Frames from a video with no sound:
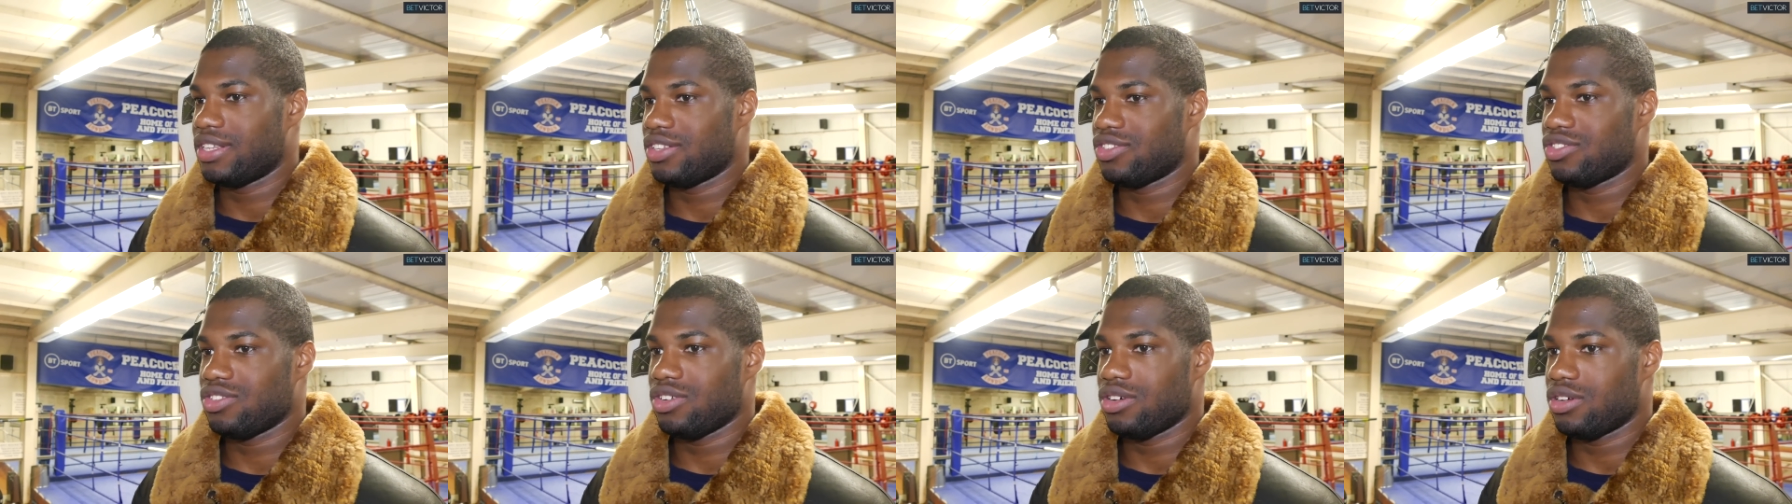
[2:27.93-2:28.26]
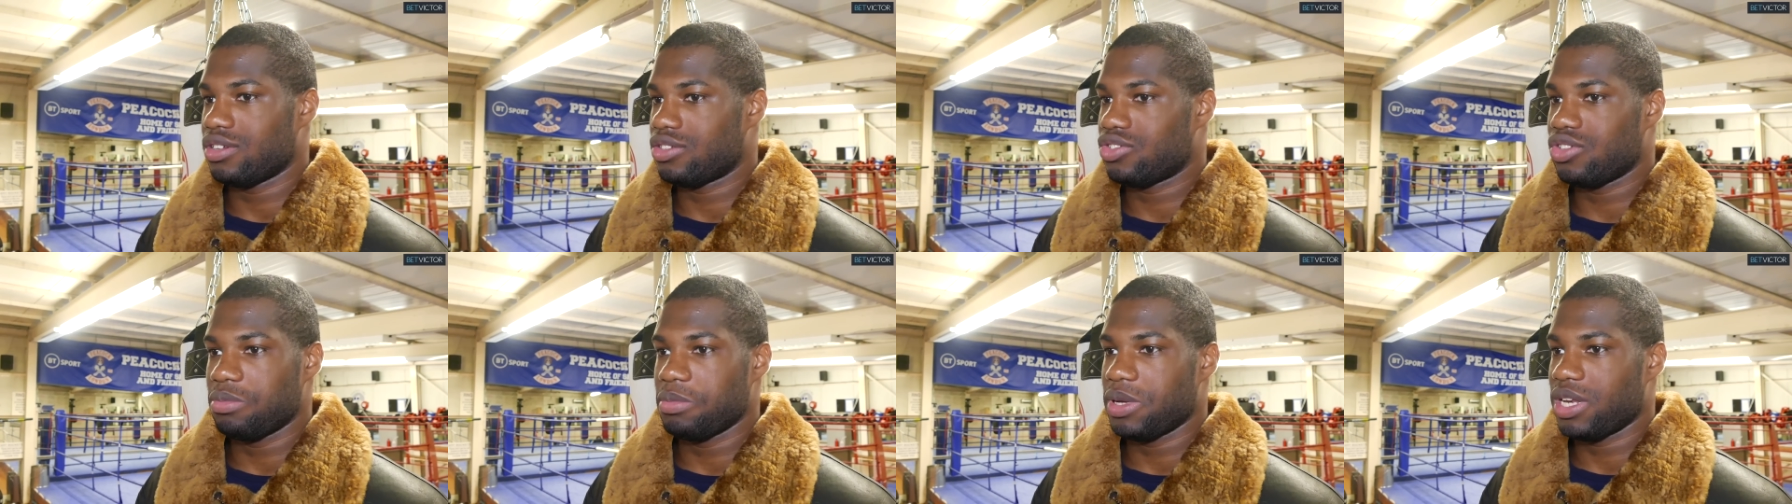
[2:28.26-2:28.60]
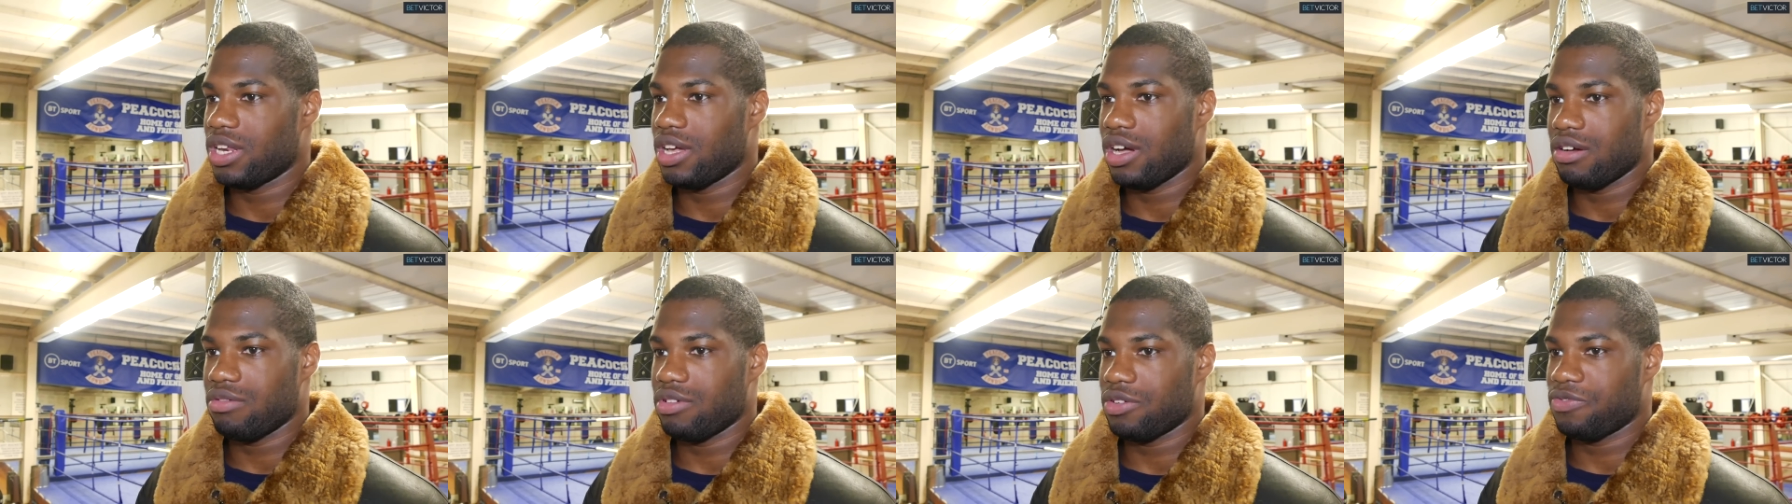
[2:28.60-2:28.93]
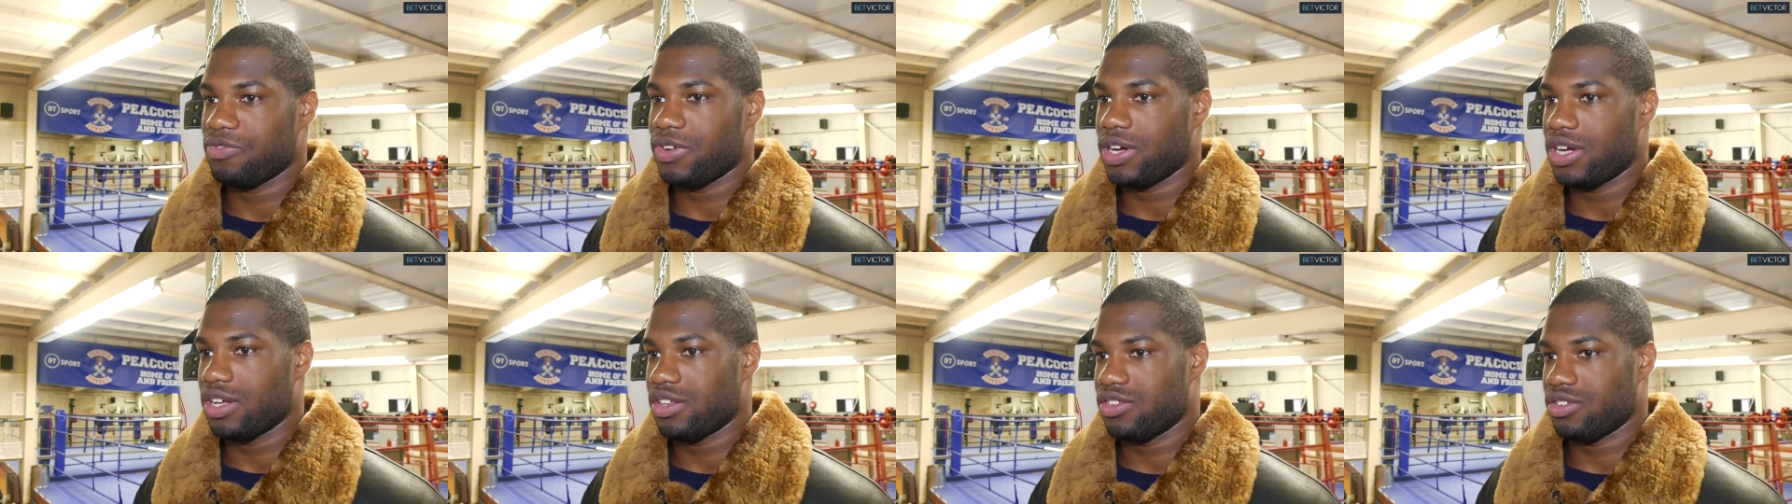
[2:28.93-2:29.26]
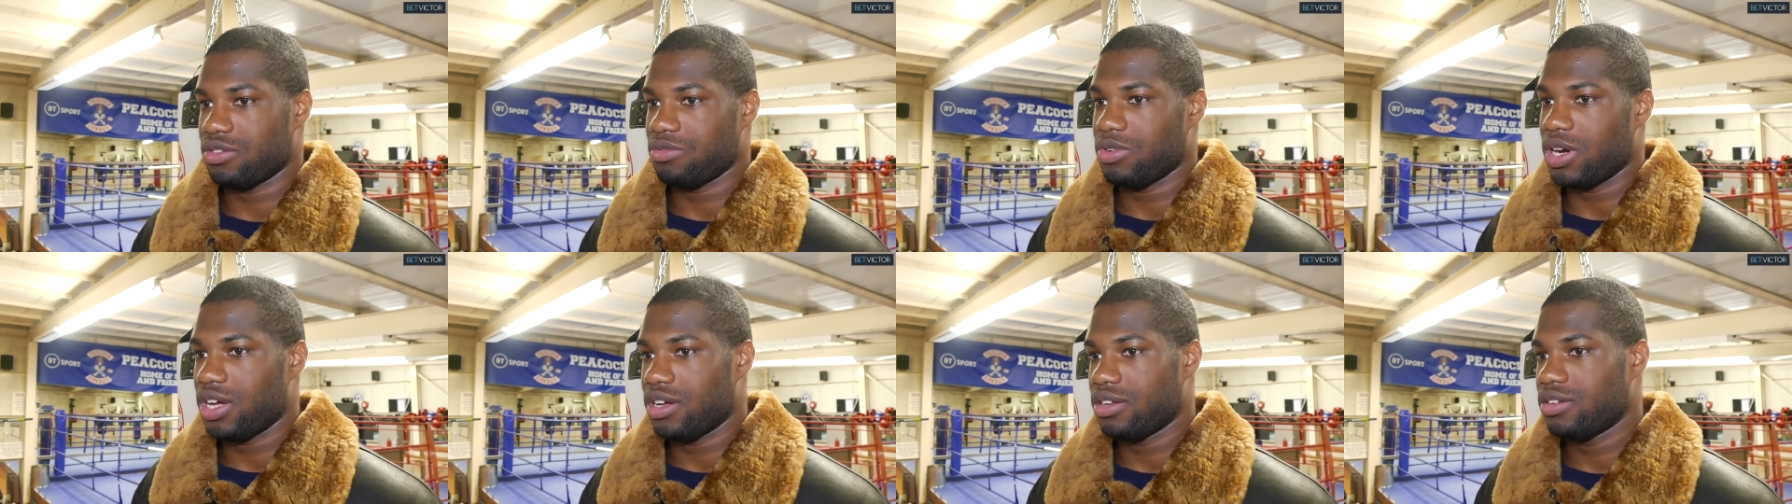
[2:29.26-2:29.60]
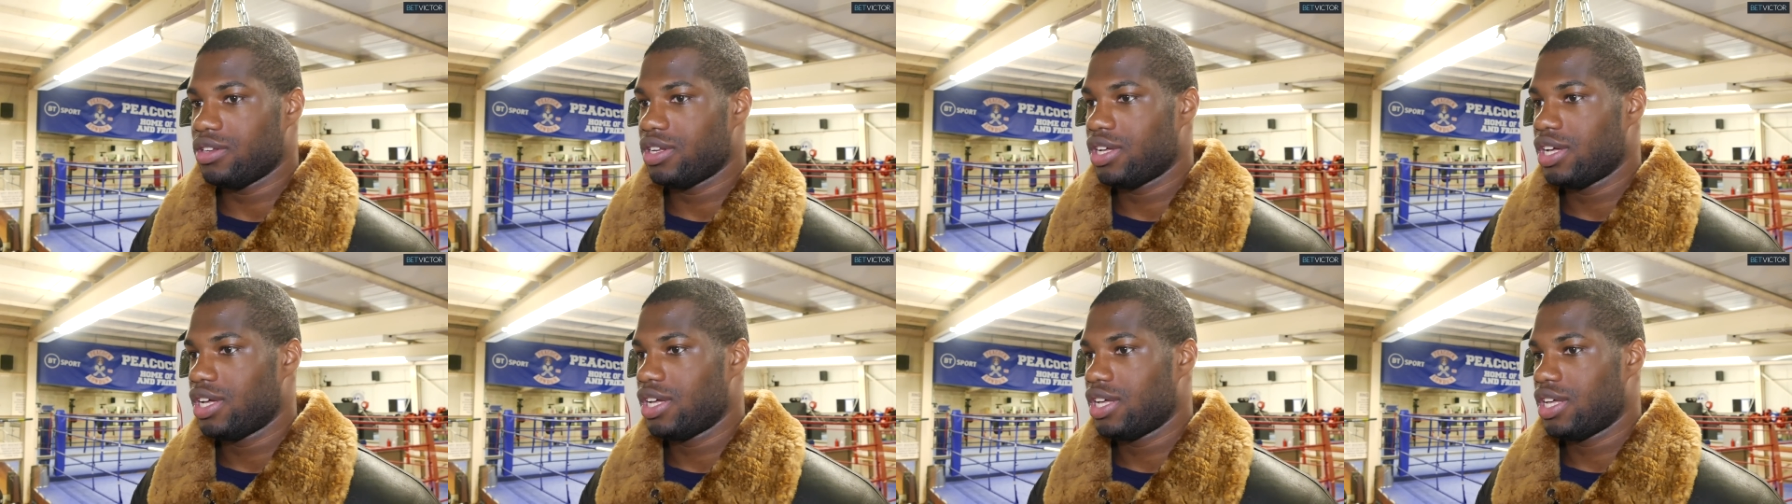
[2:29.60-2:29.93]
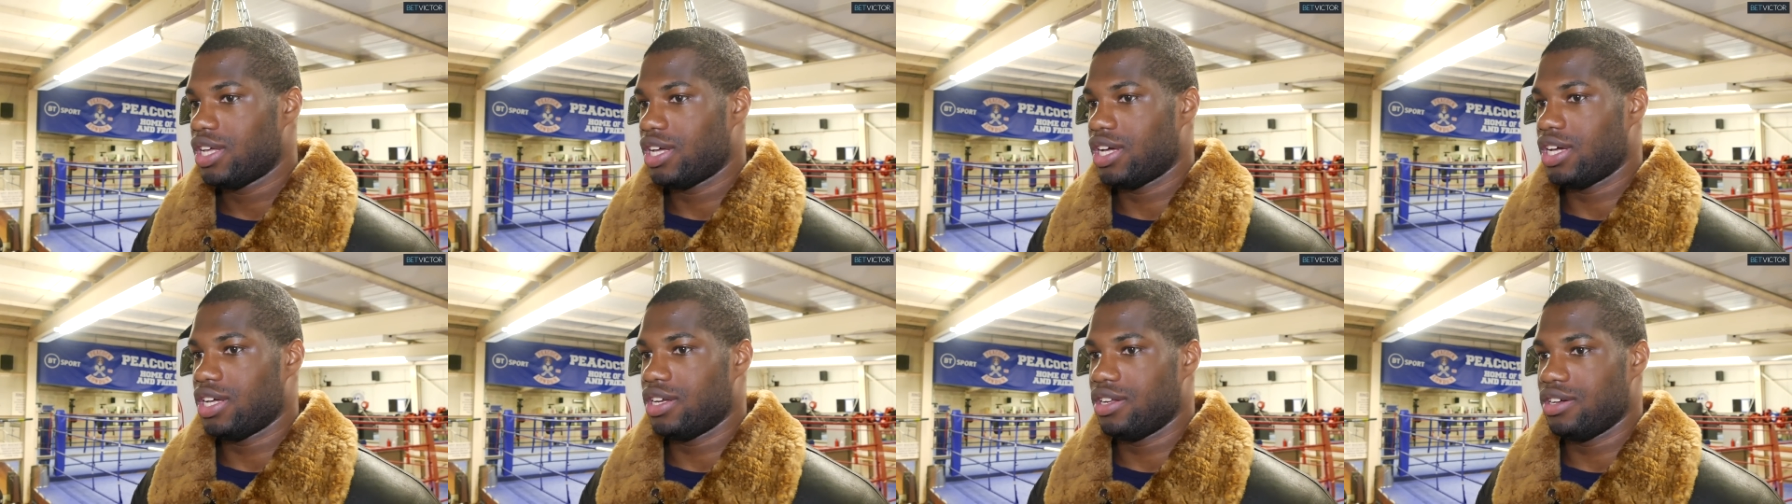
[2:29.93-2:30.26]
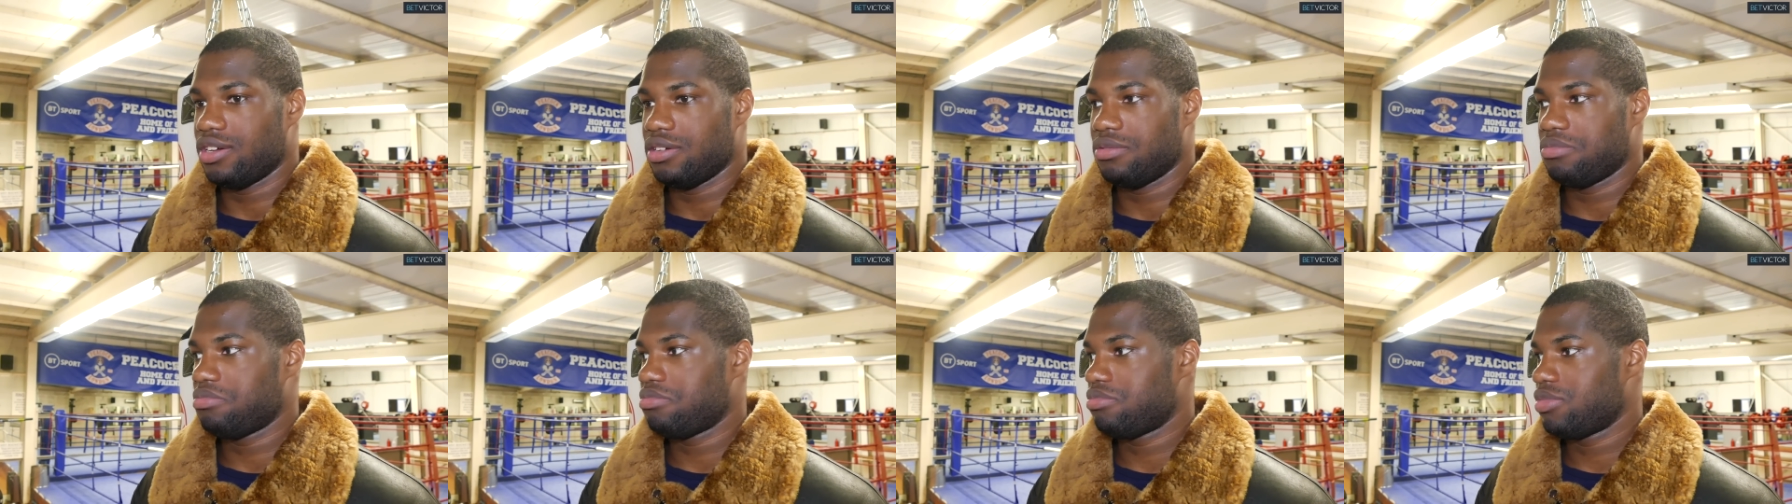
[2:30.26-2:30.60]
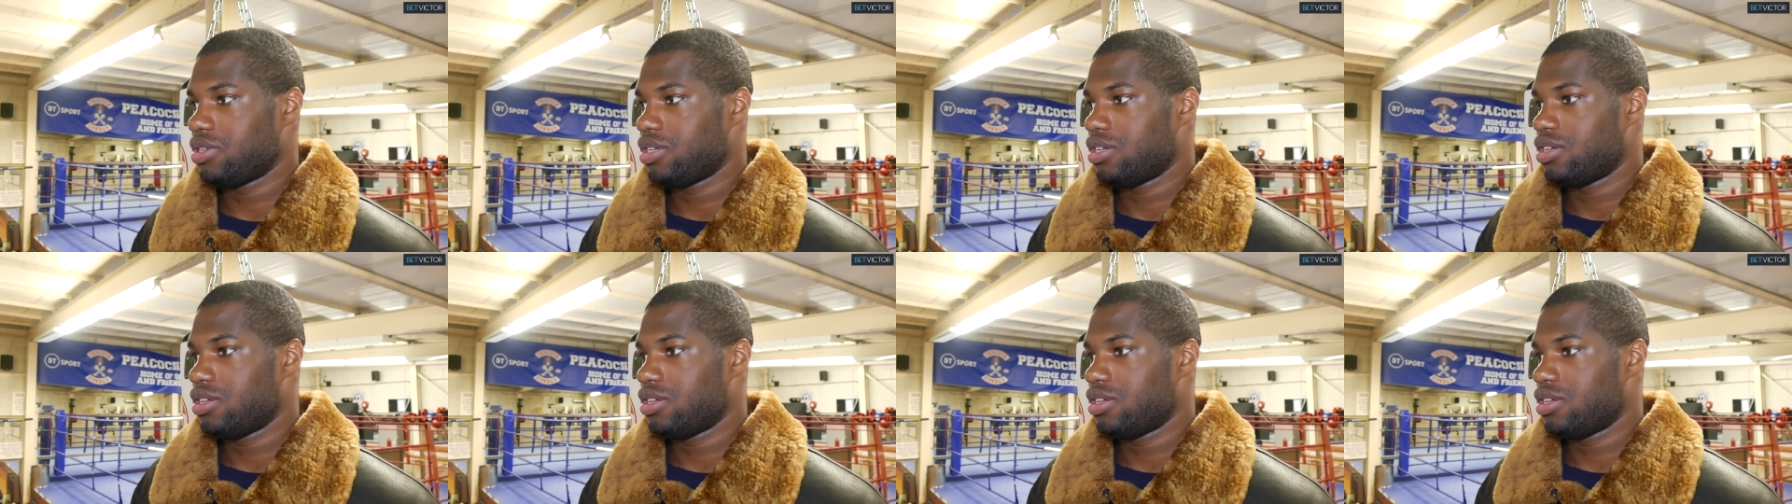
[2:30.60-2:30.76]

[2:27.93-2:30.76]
There's not too many other fighters around, and